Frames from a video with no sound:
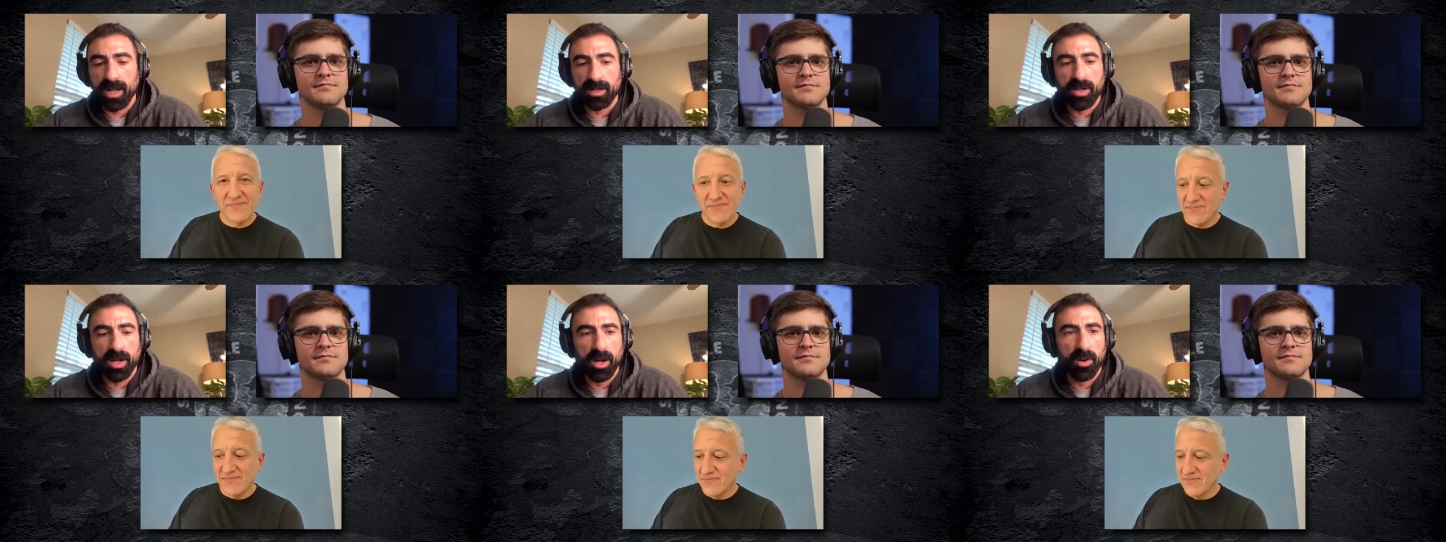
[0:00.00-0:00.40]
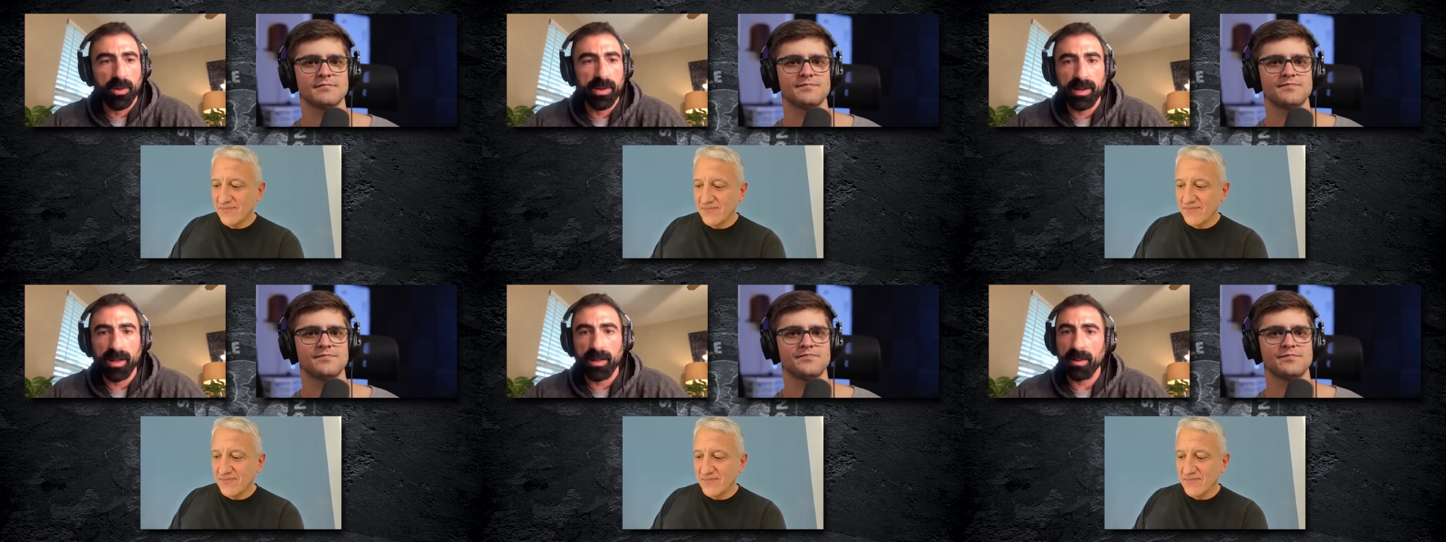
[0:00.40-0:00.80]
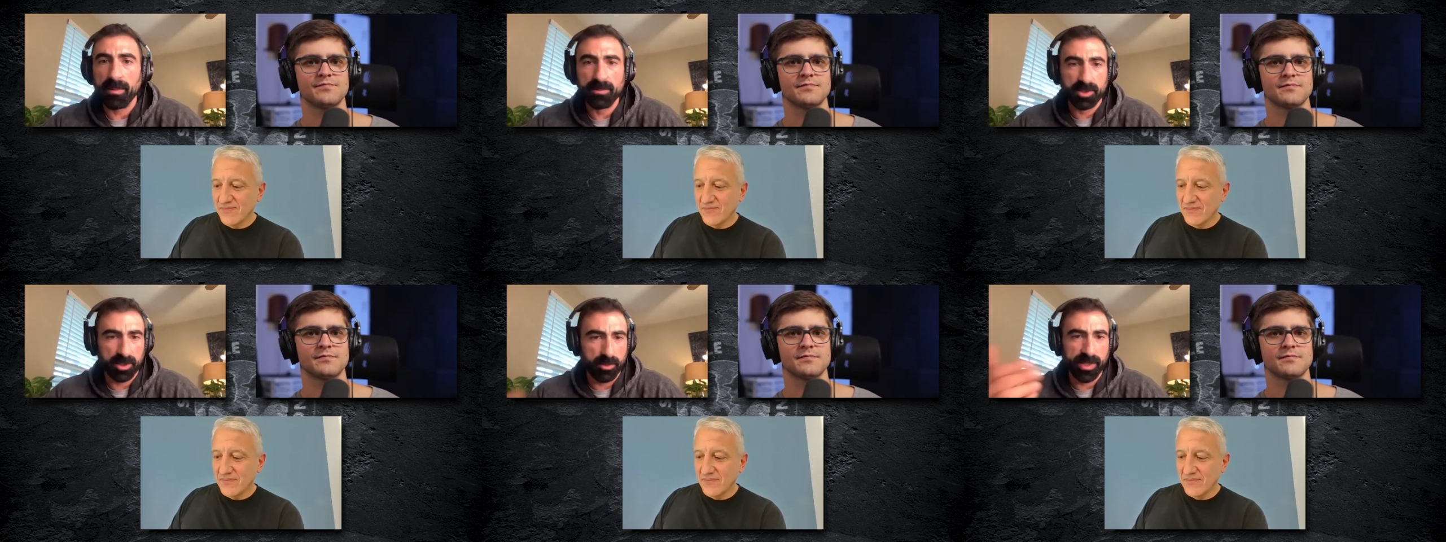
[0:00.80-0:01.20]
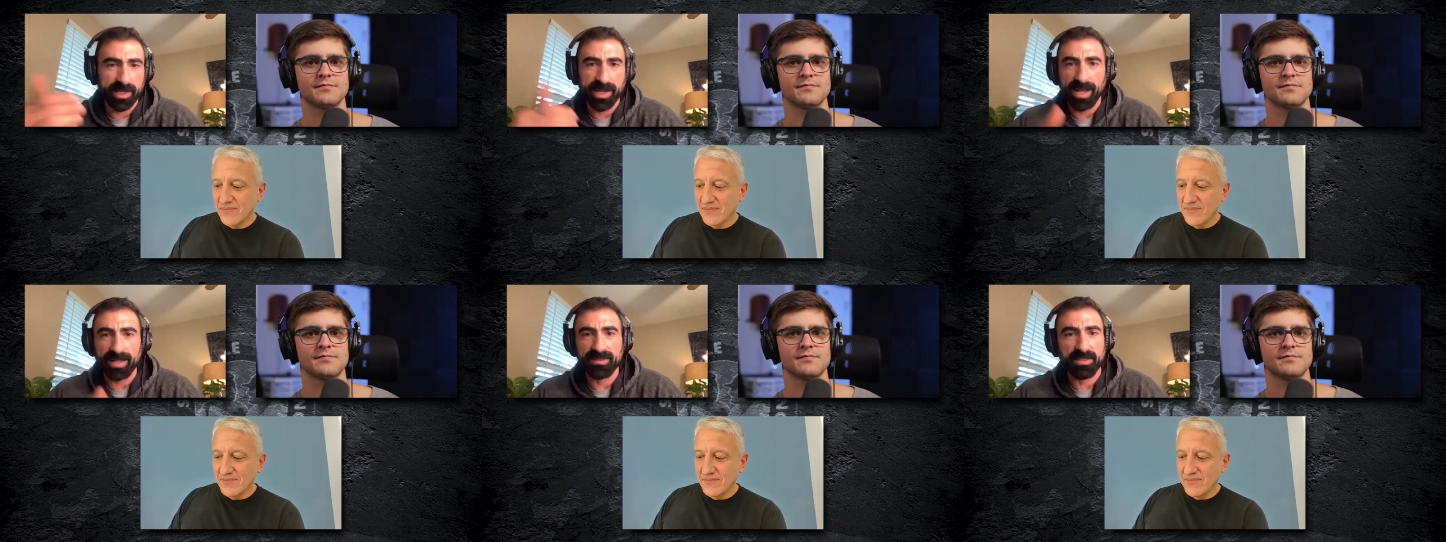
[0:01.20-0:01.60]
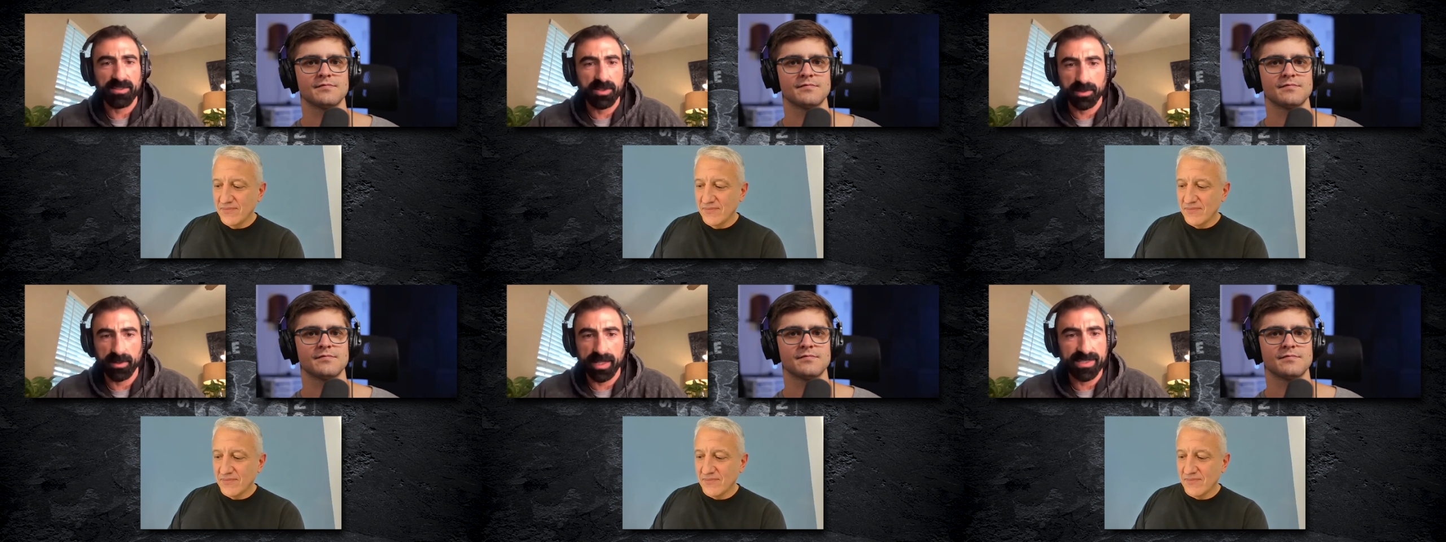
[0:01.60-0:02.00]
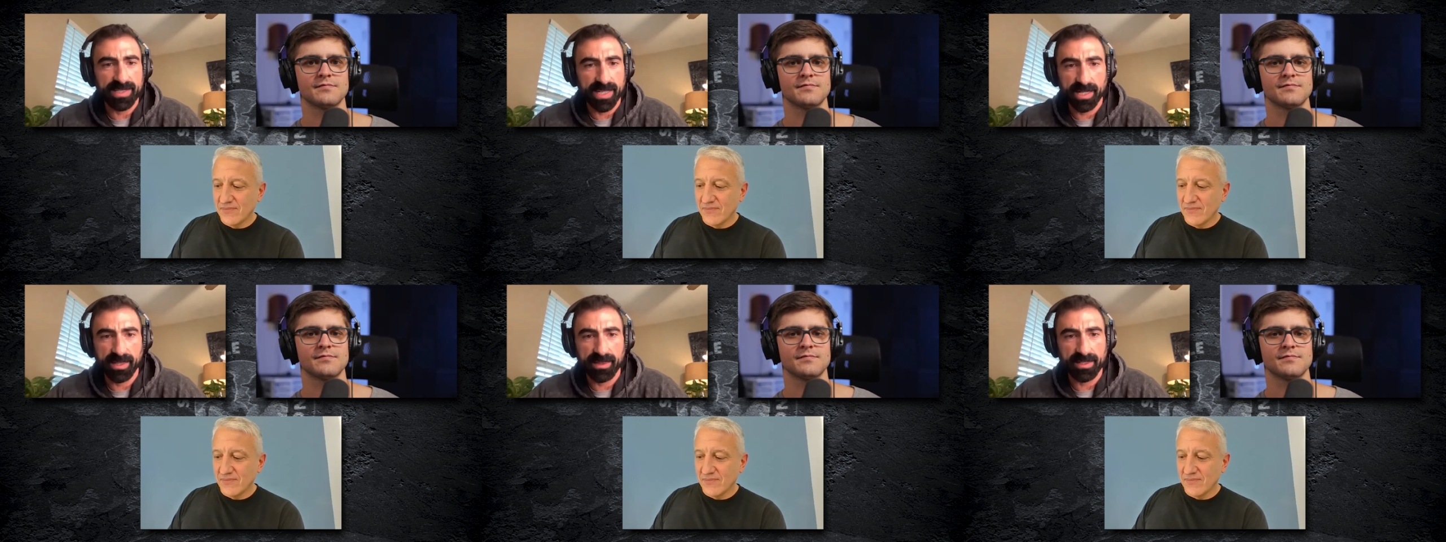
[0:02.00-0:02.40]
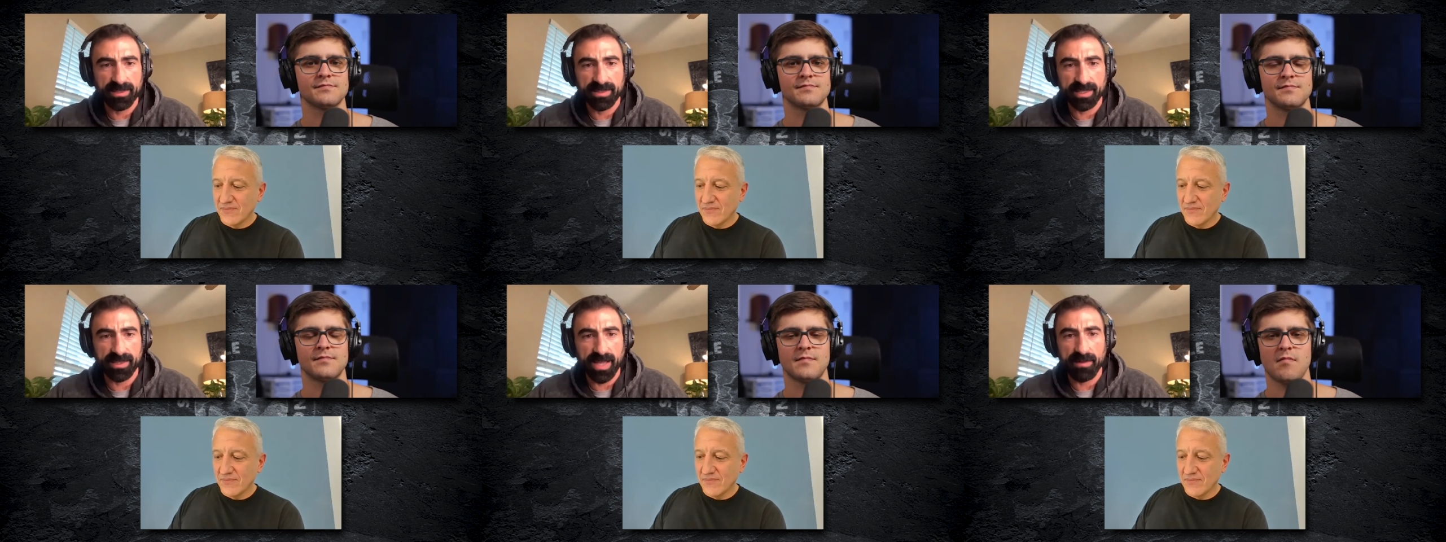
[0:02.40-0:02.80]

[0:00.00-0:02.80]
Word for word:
Speaker 1: dot co. And I'm, I'm sure we can access your LinkedIn and things like